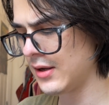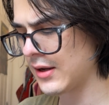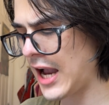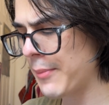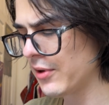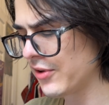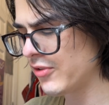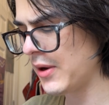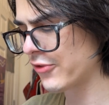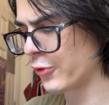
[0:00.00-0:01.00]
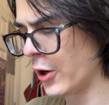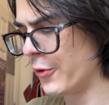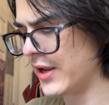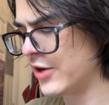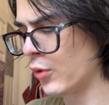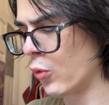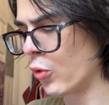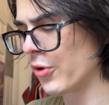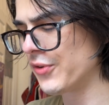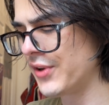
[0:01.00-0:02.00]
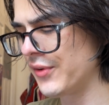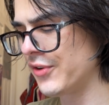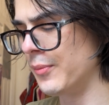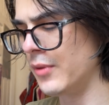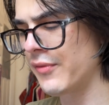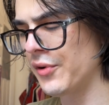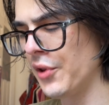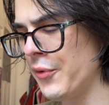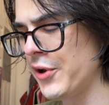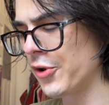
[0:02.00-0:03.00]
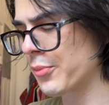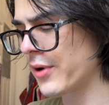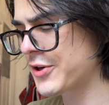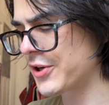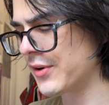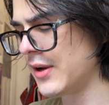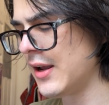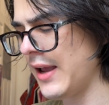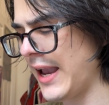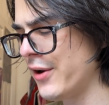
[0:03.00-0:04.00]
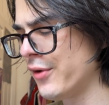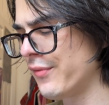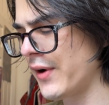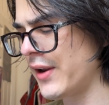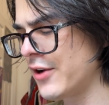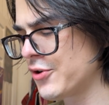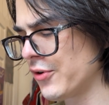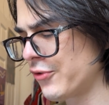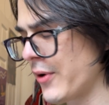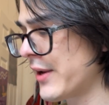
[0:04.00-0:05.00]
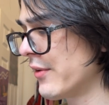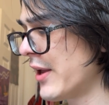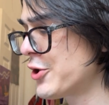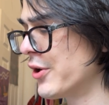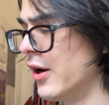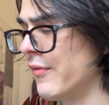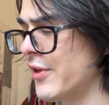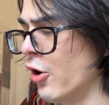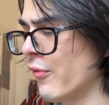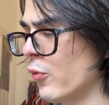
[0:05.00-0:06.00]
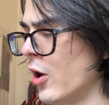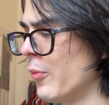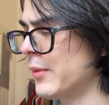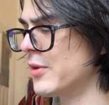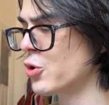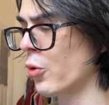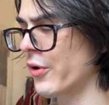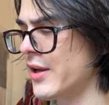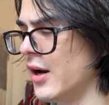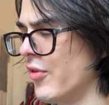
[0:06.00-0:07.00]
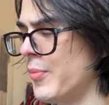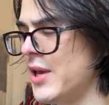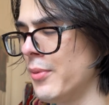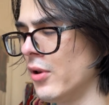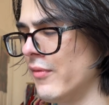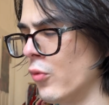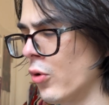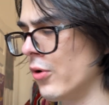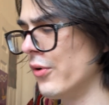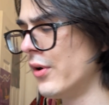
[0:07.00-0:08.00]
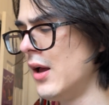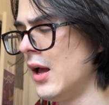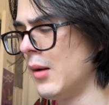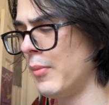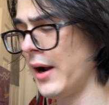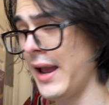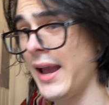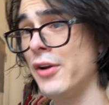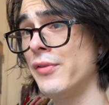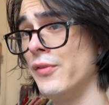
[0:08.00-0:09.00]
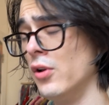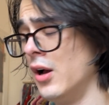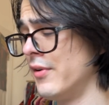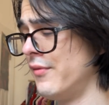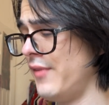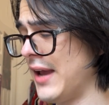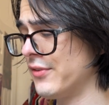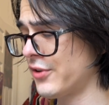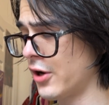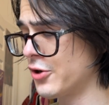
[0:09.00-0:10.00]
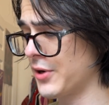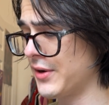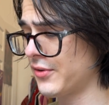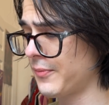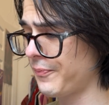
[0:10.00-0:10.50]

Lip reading: Capitalism has grown into a world system of colonial oppression and of financial strangulation of the overwhelming majority of the people of the world by a handful of advanced countries.